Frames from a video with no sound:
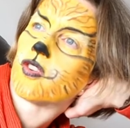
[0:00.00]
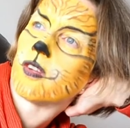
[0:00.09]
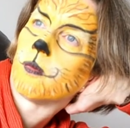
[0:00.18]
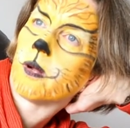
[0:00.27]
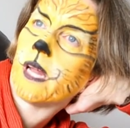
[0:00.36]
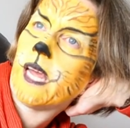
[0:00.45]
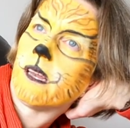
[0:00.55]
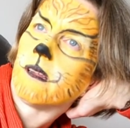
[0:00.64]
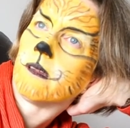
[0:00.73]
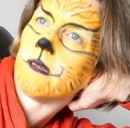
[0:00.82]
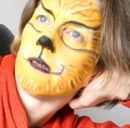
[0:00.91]
someone in.
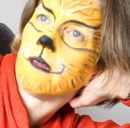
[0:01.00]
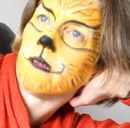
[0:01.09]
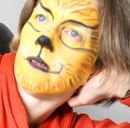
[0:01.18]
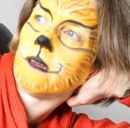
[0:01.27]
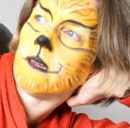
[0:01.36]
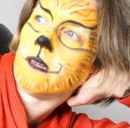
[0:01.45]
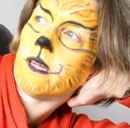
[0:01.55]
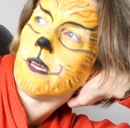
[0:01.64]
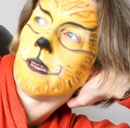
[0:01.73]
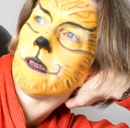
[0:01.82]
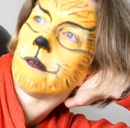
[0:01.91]
And,
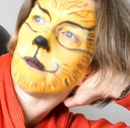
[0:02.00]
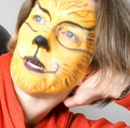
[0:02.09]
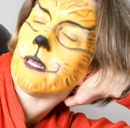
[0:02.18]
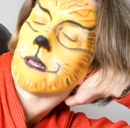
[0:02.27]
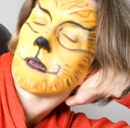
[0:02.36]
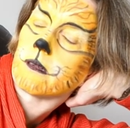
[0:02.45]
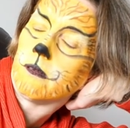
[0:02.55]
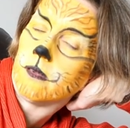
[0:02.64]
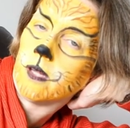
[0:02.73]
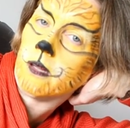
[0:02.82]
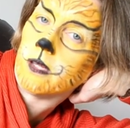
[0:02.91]
well, I can
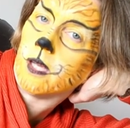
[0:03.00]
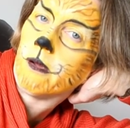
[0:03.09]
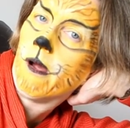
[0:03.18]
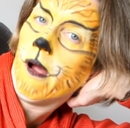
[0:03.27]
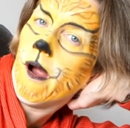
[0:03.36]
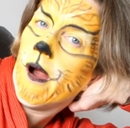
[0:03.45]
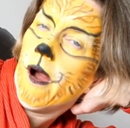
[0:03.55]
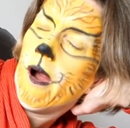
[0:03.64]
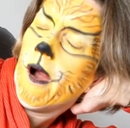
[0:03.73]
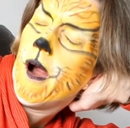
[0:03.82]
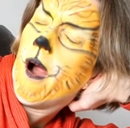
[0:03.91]
tell you,
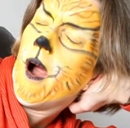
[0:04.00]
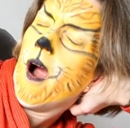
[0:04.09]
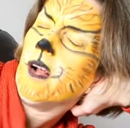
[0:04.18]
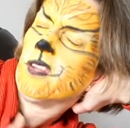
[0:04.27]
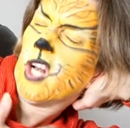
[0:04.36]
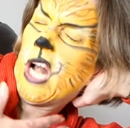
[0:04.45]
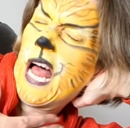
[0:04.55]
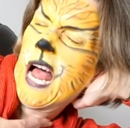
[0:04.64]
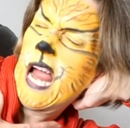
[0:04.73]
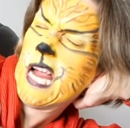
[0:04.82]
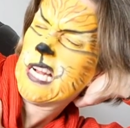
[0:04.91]
us
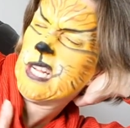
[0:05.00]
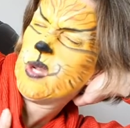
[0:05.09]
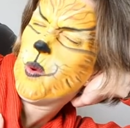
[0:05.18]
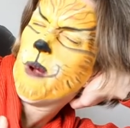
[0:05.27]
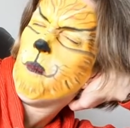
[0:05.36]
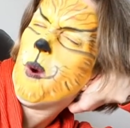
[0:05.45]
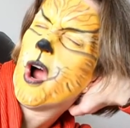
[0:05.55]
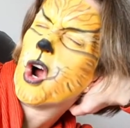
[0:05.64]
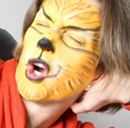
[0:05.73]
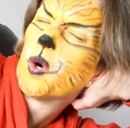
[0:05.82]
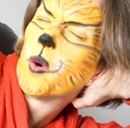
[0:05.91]
lions, when we're
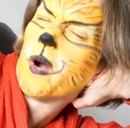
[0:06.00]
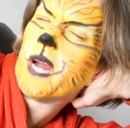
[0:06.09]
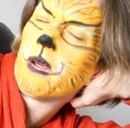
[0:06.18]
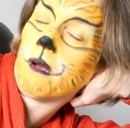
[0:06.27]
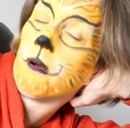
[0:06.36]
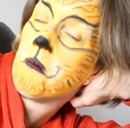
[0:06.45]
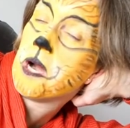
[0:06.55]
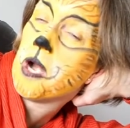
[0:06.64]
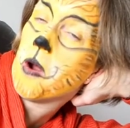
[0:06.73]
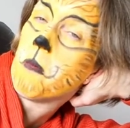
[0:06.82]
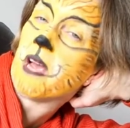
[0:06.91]
hungry, we
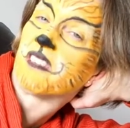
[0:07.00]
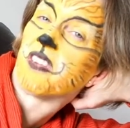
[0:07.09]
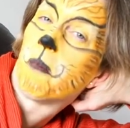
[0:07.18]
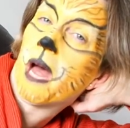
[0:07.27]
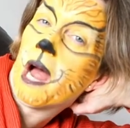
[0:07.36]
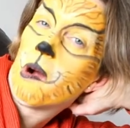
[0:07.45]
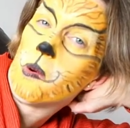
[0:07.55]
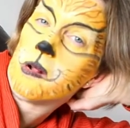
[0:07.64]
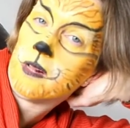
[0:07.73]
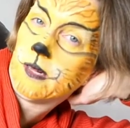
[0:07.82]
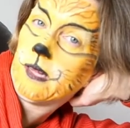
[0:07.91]
don't mess
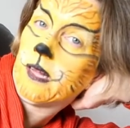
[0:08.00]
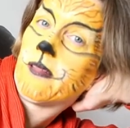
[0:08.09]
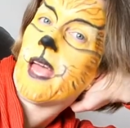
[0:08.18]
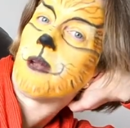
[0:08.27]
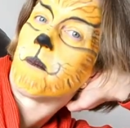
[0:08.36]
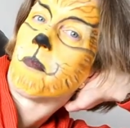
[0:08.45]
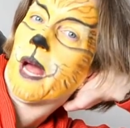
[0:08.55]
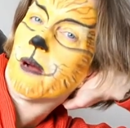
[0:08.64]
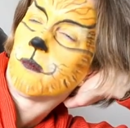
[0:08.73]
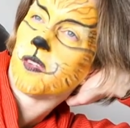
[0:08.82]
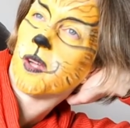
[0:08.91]
about. They'd
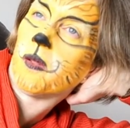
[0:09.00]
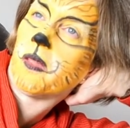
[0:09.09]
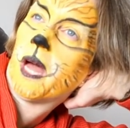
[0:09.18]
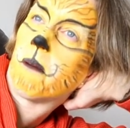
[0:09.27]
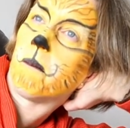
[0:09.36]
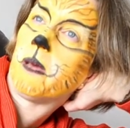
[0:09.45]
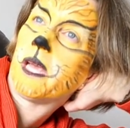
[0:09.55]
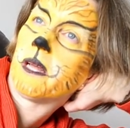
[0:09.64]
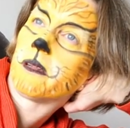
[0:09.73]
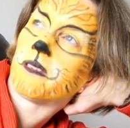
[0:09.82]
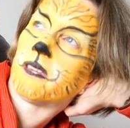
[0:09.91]
pounce on that
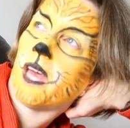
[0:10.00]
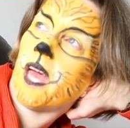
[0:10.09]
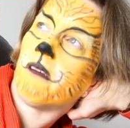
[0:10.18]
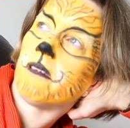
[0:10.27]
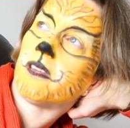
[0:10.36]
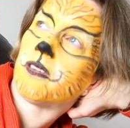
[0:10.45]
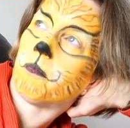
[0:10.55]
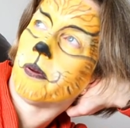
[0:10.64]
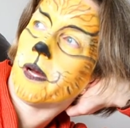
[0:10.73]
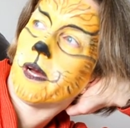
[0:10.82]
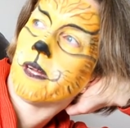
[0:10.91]
meal, tear it
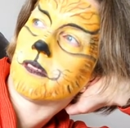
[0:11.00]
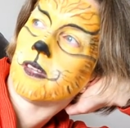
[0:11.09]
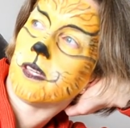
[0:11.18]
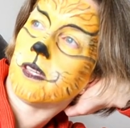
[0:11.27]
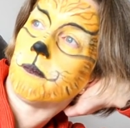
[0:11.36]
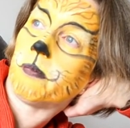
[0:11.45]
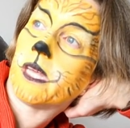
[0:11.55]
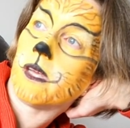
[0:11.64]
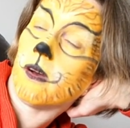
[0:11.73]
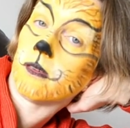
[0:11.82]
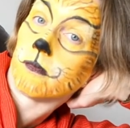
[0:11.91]
apart, and it'd be
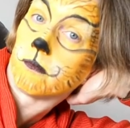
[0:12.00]
gone.